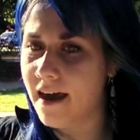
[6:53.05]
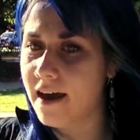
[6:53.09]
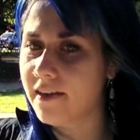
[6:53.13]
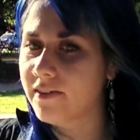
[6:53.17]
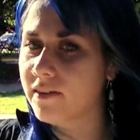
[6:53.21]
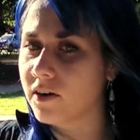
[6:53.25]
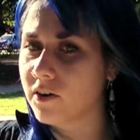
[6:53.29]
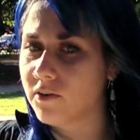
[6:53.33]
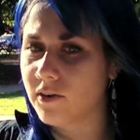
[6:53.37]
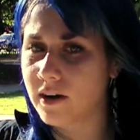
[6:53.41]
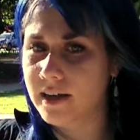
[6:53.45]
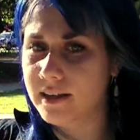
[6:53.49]

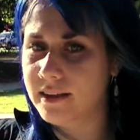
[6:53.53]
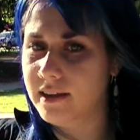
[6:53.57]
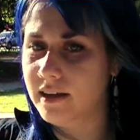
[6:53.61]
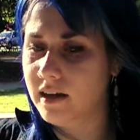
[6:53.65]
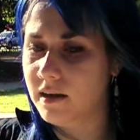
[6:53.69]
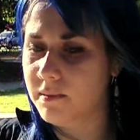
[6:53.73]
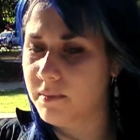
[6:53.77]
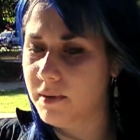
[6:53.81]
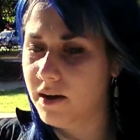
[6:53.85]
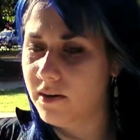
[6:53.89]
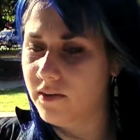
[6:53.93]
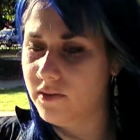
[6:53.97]
and the great
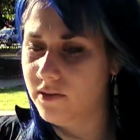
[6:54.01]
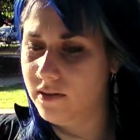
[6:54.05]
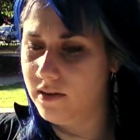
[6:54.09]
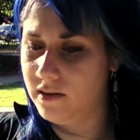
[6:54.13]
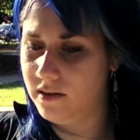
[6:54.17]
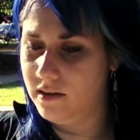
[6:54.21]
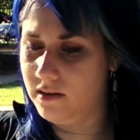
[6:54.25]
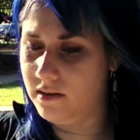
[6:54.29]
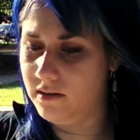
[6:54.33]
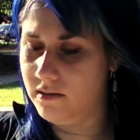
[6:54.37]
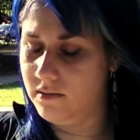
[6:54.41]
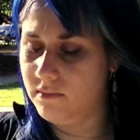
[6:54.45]
thing about
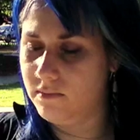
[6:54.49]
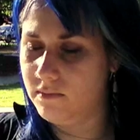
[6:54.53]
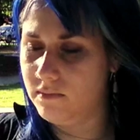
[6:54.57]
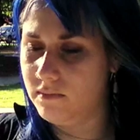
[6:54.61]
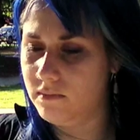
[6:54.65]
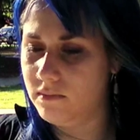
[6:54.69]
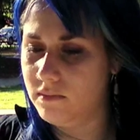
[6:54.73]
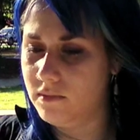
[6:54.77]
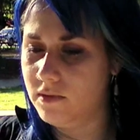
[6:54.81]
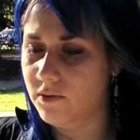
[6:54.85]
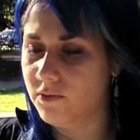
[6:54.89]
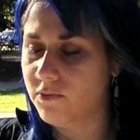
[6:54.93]
the
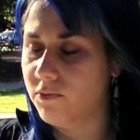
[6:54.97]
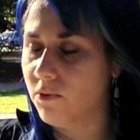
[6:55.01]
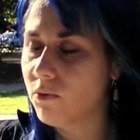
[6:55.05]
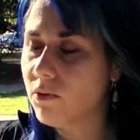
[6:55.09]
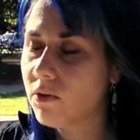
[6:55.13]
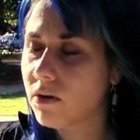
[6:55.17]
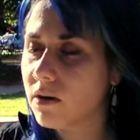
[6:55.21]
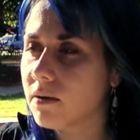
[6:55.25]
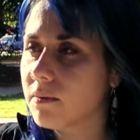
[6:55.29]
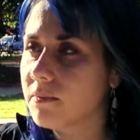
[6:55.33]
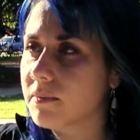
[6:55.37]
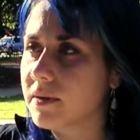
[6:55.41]
the
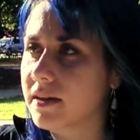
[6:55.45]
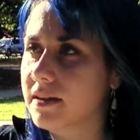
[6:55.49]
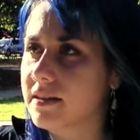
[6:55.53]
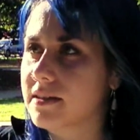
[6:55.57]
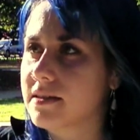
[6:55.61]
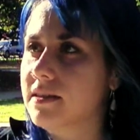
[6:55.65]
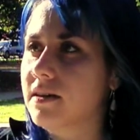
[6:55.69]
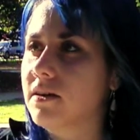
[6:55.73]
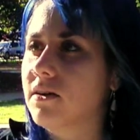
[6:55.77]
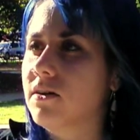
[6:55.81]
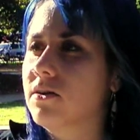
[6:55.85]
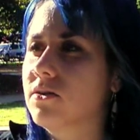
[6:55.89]
forum
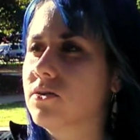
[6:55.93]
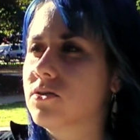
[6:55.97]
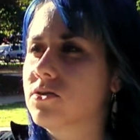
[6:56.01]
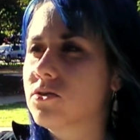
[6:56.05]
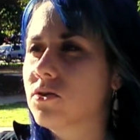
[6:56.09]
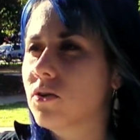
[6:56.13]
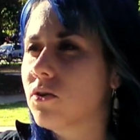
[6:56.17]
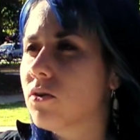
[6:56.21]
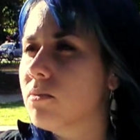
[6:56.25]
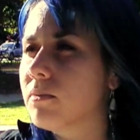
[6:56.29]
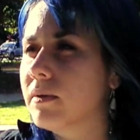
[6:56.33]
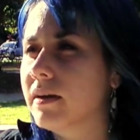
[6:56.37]
is there are
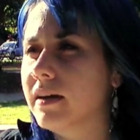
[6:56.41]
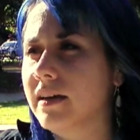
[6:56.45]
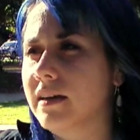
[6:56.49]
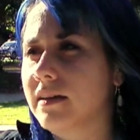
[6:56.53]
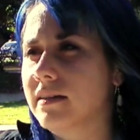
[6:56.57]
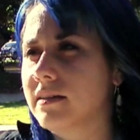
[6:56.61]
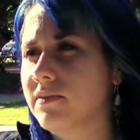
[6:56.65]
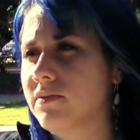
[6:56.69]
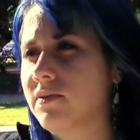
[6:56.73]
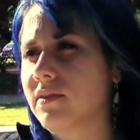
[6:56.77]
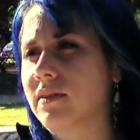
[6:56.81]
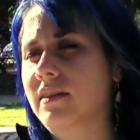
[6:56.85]
so
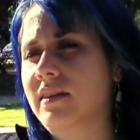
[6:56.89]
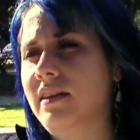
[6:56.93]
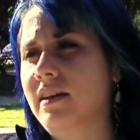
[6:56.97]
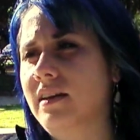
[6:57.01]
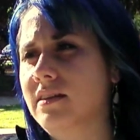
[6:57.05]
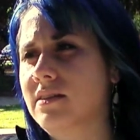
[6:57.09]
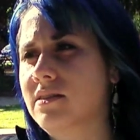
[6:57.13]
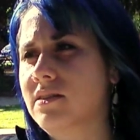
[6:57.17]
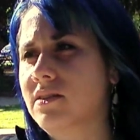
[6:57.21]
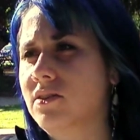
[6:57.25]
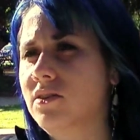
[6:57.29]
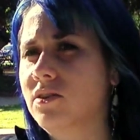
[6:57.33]
many different
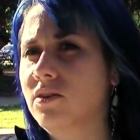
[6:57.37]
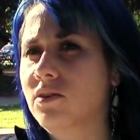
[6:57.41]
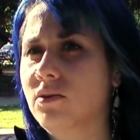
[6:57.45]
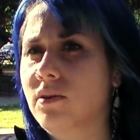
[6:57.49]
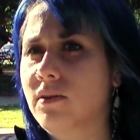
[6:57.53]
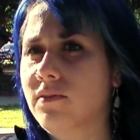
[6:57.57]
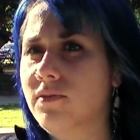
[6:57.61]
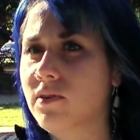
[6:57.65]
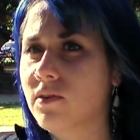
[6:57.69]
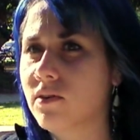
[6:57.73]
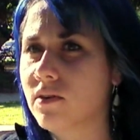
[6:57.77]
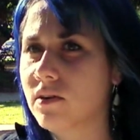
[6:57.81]
things to
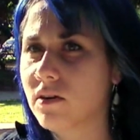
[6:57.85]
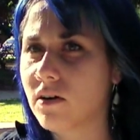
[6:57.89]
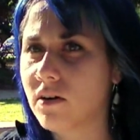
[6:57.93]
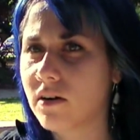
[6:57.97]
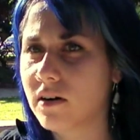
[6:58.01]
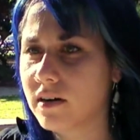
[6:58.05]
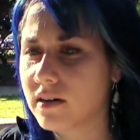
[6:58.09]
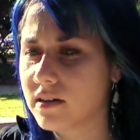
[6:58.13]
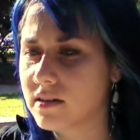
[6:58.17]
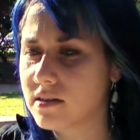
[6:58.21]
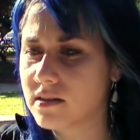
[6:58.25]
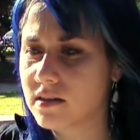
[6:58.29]
do if you're an
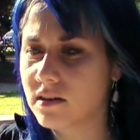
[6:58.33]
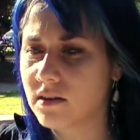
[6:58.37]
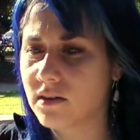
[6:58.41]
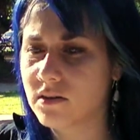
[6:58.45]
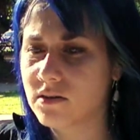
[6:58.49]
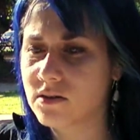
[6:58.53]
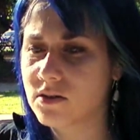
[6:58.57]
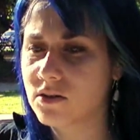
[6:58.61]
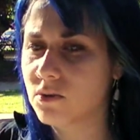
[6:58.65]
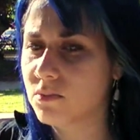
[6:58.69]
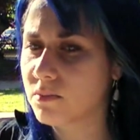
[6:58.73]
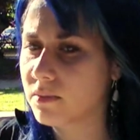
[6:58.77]
artist
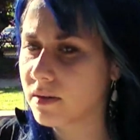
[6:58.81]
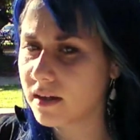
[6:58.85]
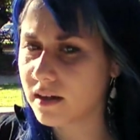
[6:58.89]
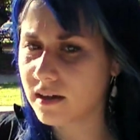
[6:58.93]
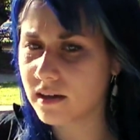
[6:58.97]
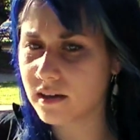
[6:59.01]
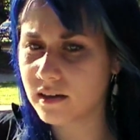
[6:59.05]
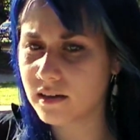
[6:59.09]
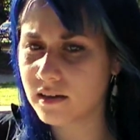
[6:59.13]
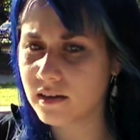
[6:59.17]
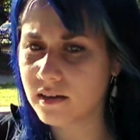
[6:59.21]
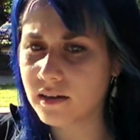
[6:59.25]
there are so
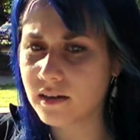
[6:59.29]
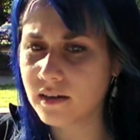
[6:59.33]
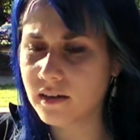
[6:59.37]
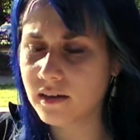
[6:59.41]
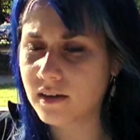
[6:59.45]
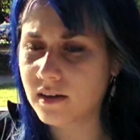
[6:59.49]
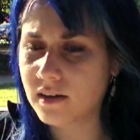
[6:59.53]
many